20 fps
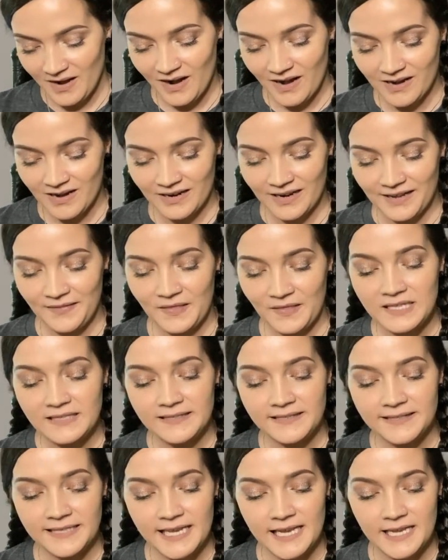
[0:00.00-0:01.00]
All right,
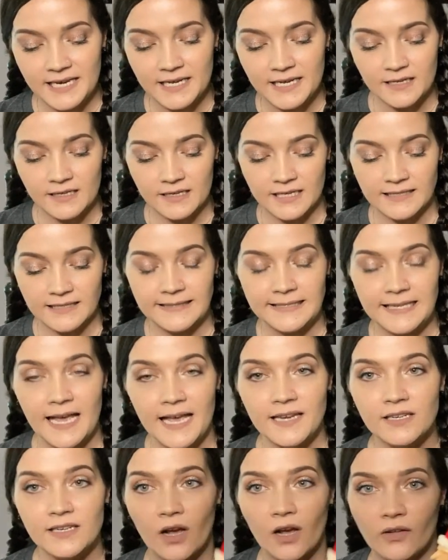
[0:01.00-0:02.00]
this Santa is
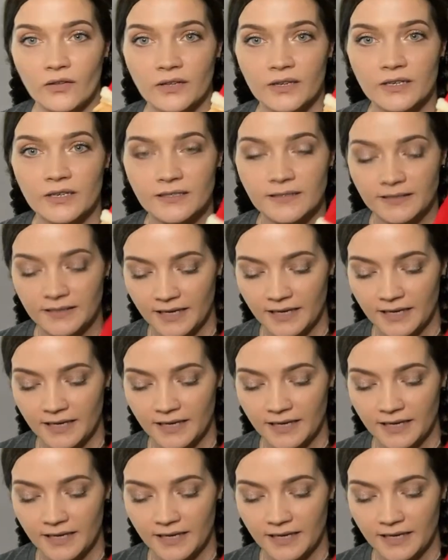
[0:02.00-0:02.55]
$10